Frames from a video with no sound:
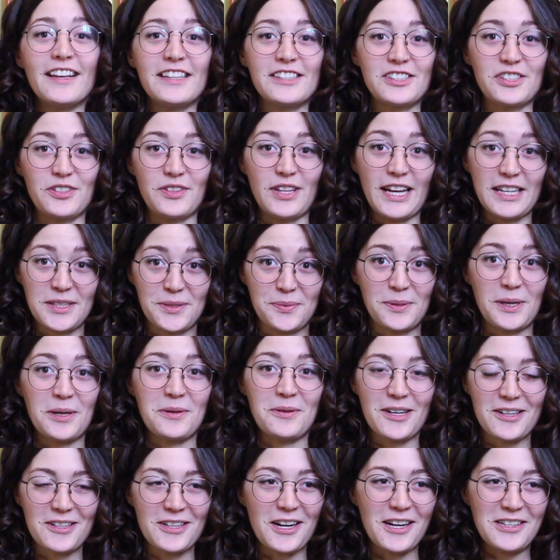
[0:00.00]
So that's what I
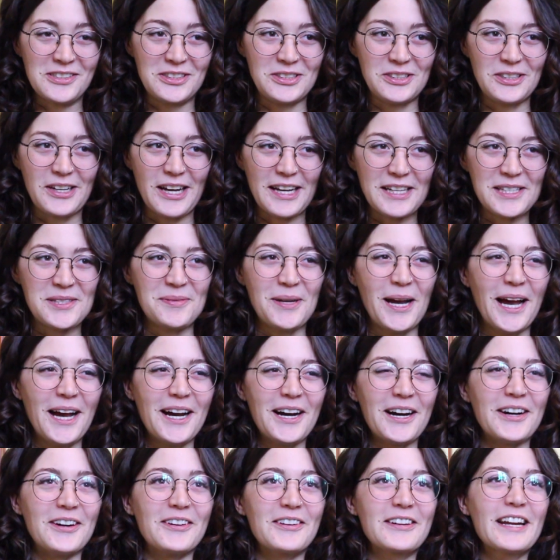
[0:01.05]
want to talk to you guys
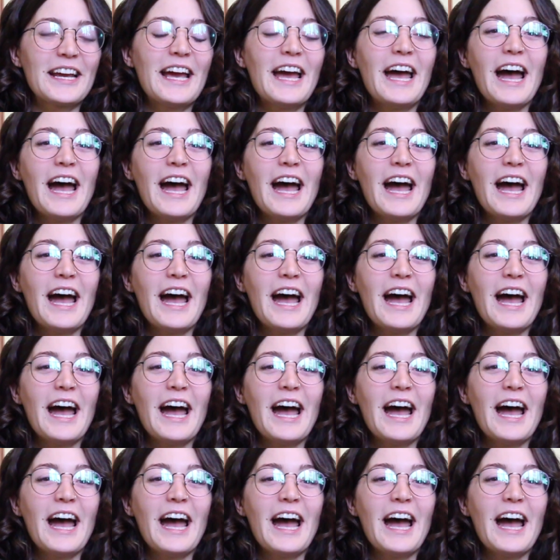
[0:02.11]
about.